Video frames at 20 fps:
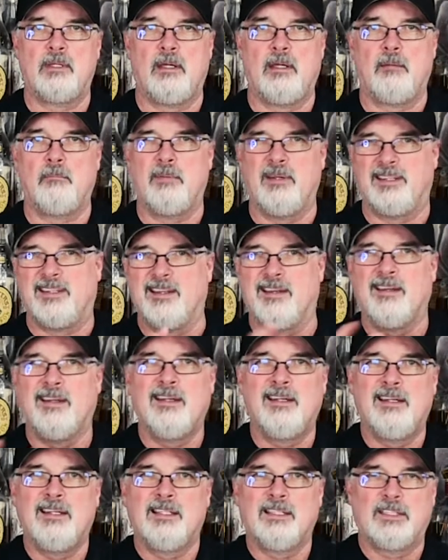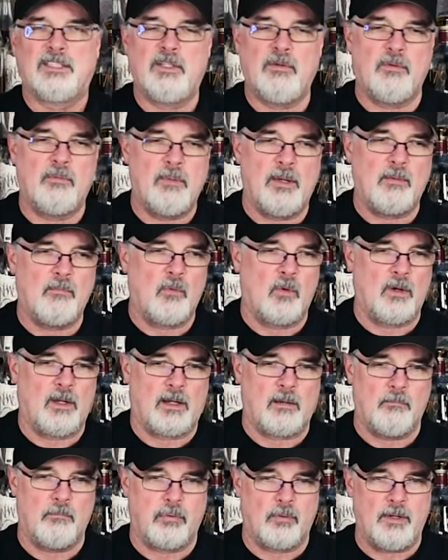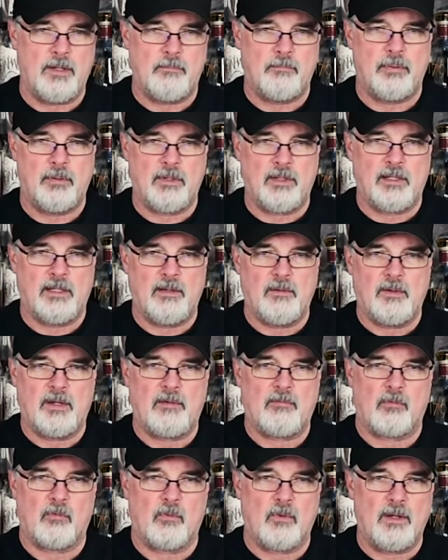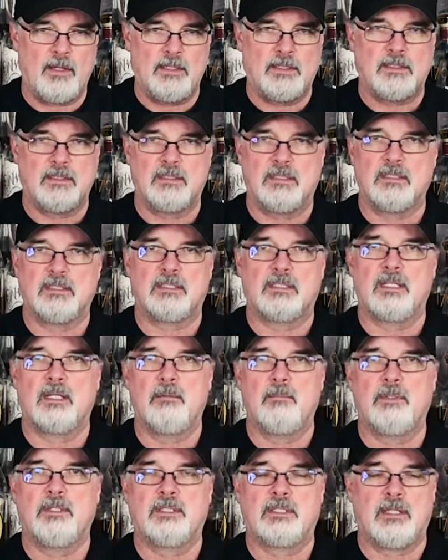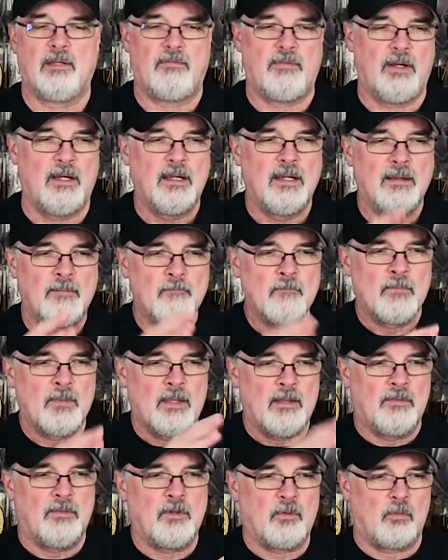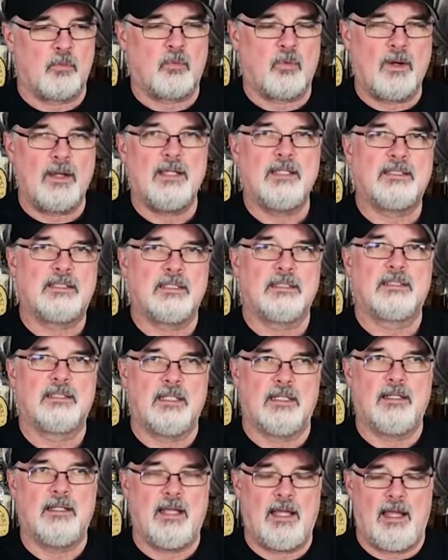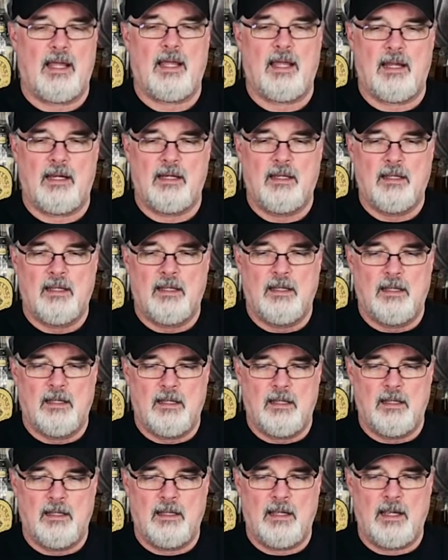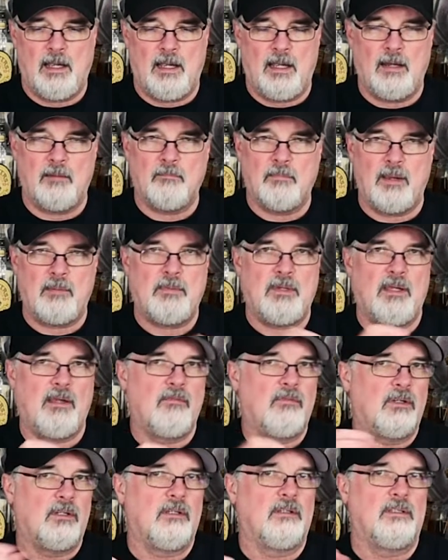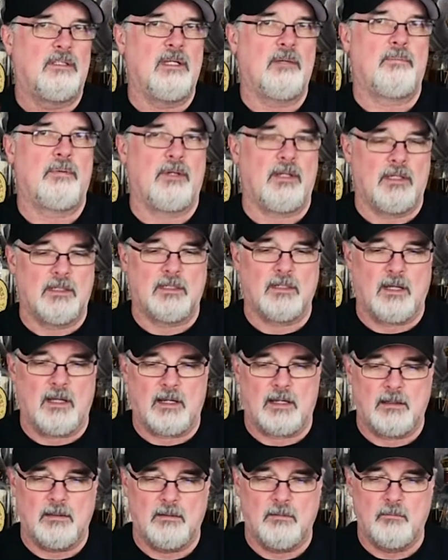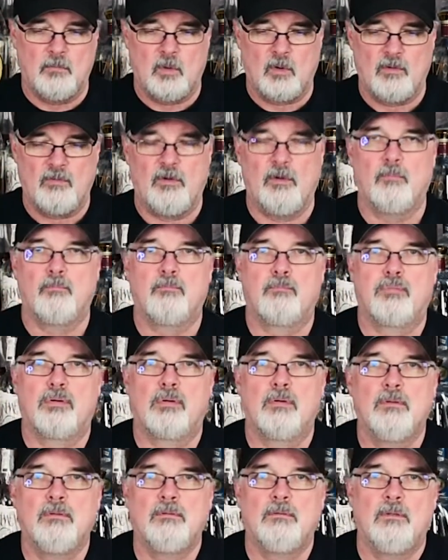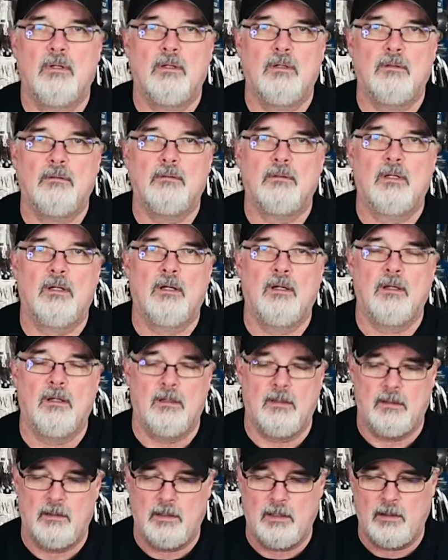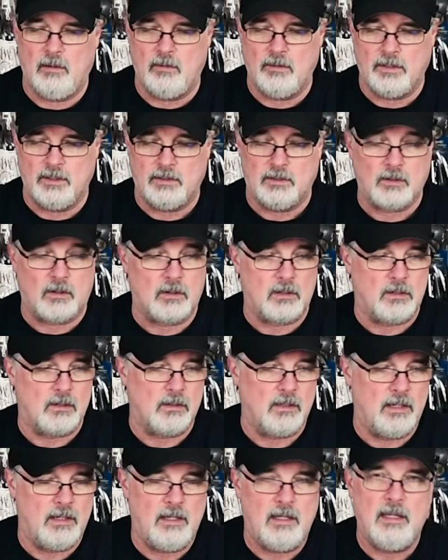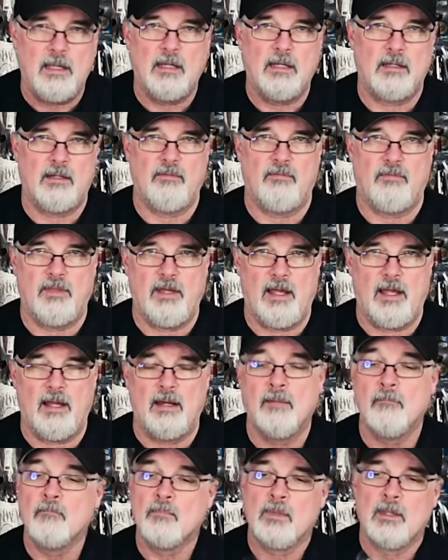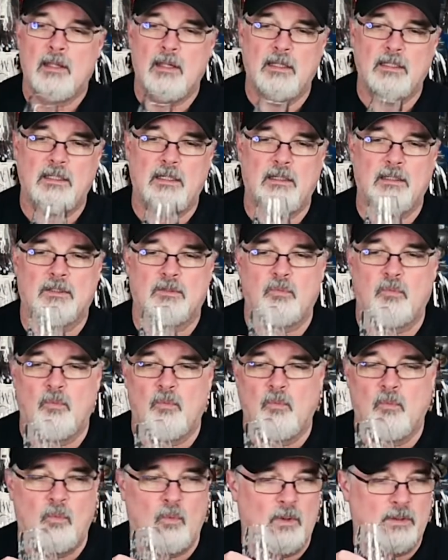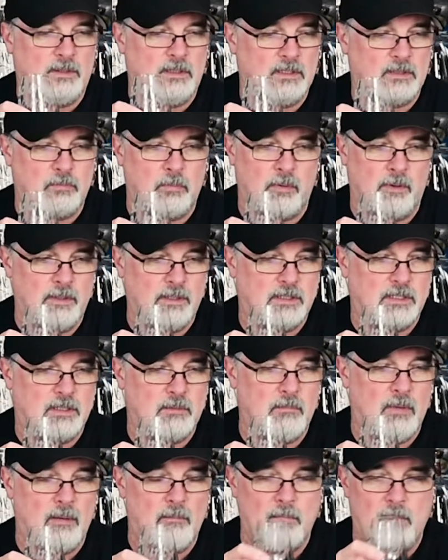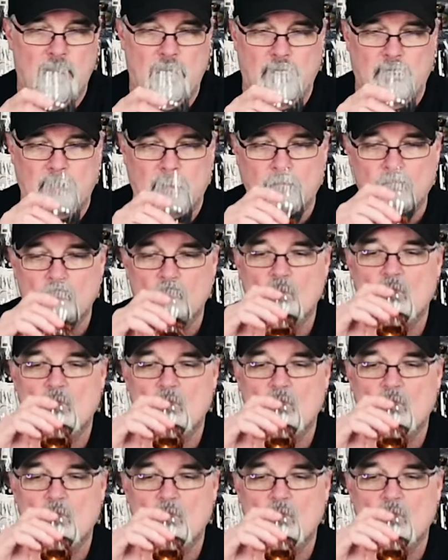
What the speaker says: thing, but she would make more like a bread pudding, and they would have raisins and cinnamon and stuff in. The raisins in that, and maybe even dipping into like a more of a prune note on the darker end of that is what this brings to my mind.